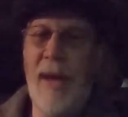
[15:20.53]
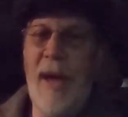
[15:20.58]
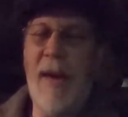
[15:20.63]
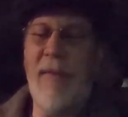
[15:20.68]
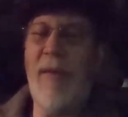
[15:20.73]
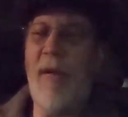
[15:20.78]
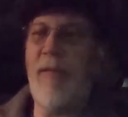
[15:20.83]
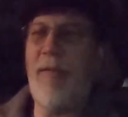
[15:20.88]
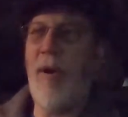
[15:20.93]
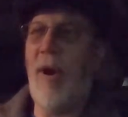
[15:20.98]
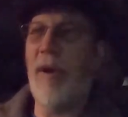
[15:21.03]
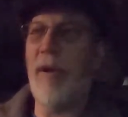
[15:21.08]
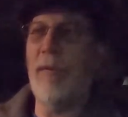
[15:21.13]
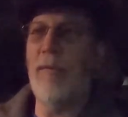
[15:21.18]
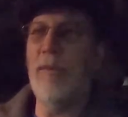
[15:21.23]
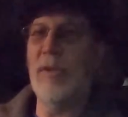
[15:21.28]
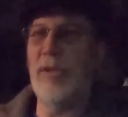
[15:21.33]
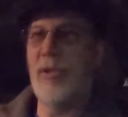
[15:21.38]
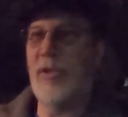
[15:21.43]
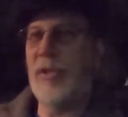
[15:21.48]
And they thought
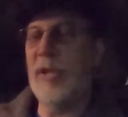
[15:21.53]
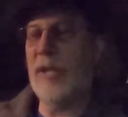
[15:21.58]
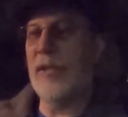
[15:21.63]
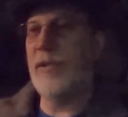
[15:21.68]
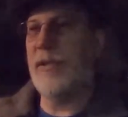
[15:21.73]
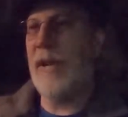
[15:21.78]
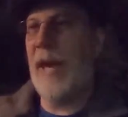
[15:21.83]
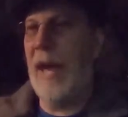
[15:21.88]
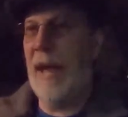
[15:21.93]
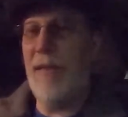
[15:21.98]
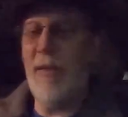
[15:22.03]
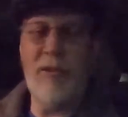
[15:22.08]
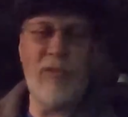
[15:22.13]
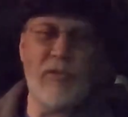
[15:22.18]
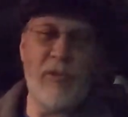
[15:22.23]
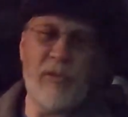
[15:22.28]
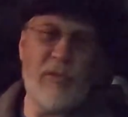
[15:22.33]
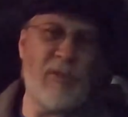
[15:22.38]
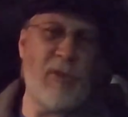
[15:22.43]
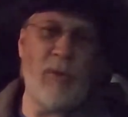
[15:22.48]
it was just, hey,
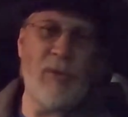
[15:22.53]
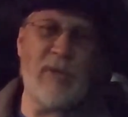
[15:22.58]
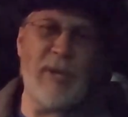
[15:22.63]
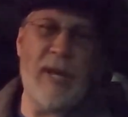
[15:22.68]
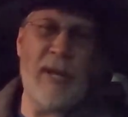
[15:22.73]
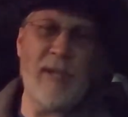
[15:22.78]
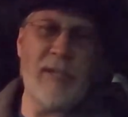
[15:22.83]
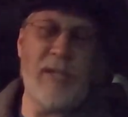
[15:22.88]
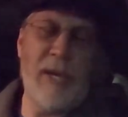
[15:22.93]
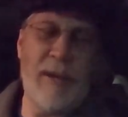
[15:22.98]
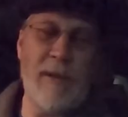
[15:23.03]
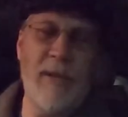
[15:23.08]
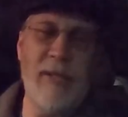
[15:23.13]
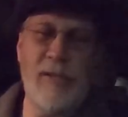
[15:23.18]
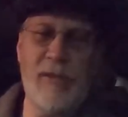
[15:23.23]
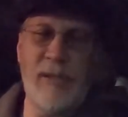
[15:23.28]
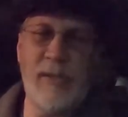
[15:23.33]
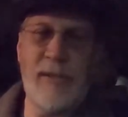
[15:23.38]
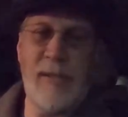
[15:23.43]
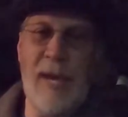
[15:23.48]
this is totalitarian
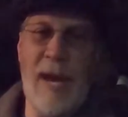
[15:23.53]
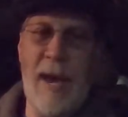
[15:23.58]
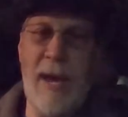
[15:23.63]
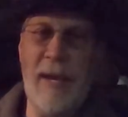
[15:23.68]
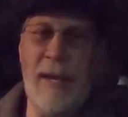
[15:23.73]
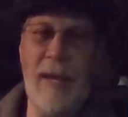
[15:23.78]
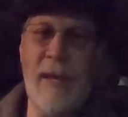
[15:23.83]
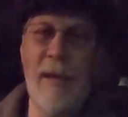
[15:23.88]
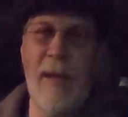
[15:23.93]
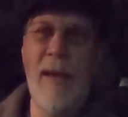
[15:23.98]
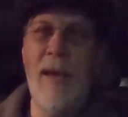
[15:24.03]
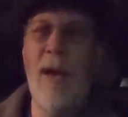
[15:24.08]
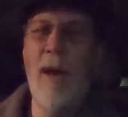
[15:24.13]
society.